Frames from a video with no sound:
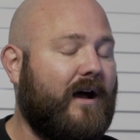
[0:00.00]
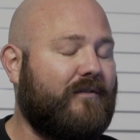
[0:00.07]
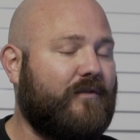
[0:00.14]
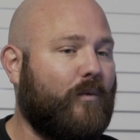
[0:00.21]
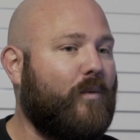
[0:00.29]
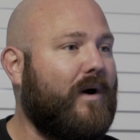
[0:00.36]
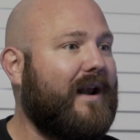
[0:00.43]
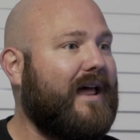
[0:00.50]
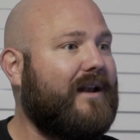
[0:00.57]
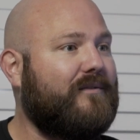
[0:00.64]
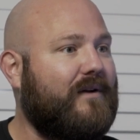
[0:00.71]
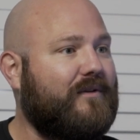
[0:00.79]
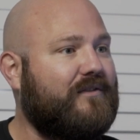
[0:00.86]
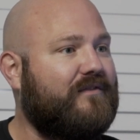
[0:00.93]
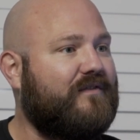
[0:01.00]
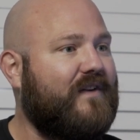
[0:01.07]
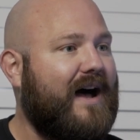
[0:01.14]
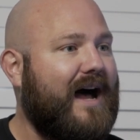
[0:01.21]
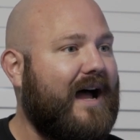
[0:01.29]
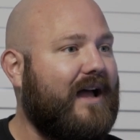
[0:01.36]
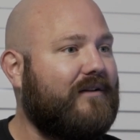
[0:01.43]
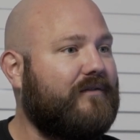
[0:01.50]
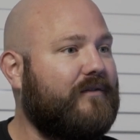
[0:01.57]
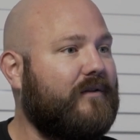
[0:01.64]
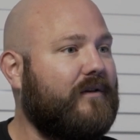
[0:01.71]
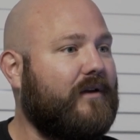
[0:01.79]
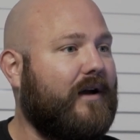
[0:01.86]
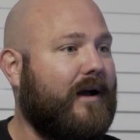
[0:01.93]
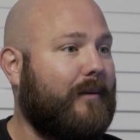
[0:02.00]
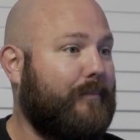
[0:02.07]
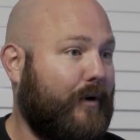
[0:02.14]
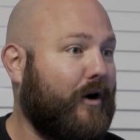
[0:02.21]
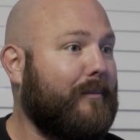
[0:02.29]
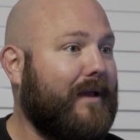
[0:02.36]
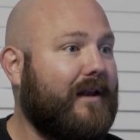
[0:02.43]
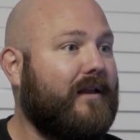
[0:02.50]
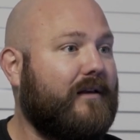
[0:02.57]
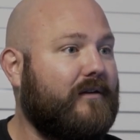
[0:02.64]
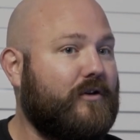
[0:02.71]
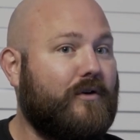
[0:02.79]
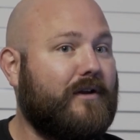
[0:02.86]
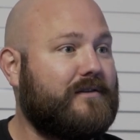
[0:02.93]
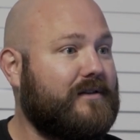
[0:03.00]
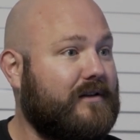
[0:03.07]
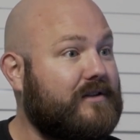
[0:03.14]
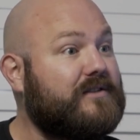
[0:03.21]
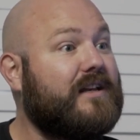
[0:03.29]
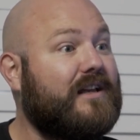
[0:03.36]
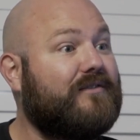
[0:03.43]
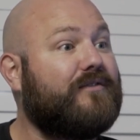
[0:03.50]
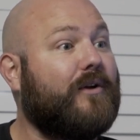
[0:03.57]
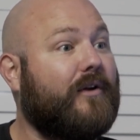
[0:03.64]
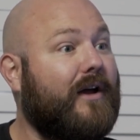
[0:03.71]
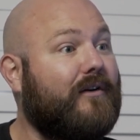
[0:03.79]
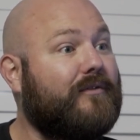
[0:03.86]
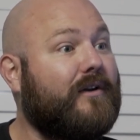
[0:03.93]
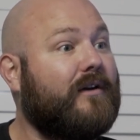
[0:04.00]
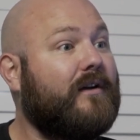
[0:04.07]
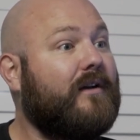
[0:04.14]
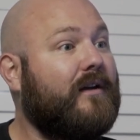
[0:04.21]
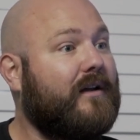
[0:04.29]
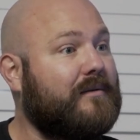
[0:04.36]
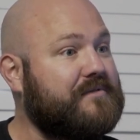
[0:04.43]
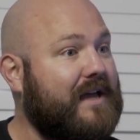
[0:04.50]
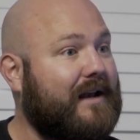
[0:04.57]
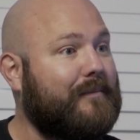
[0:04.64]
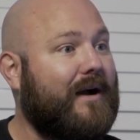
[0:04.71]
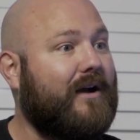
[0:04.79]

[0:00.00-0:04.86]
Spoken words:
for 1 out of every 5 permitted units in the city of Philadelphia. Comes out of